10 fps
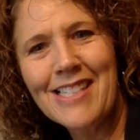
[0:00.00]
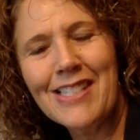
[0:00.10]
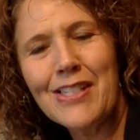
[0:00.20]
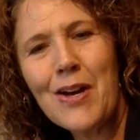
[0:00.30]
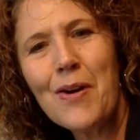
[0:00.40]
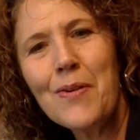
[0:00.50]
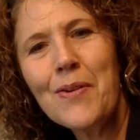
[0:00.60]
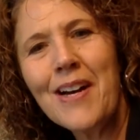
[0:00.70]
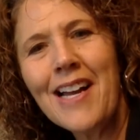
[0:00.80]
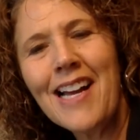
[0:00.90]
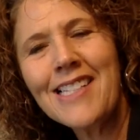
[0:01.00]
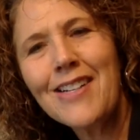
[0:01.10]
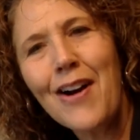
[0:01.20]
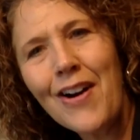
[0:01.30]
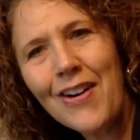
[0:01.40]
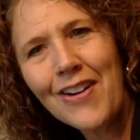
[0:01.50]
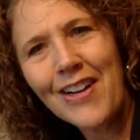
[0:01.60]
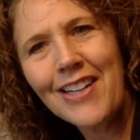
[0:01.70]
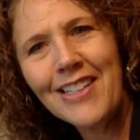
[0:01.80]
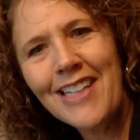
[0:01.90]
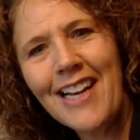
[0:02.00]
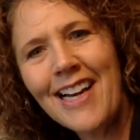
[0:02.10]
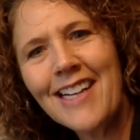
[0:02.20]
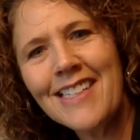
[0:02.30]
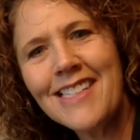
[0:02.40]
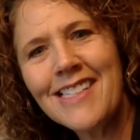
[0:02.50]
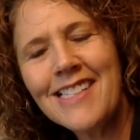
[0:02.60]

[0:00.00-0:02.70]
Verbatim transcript: So, as hard as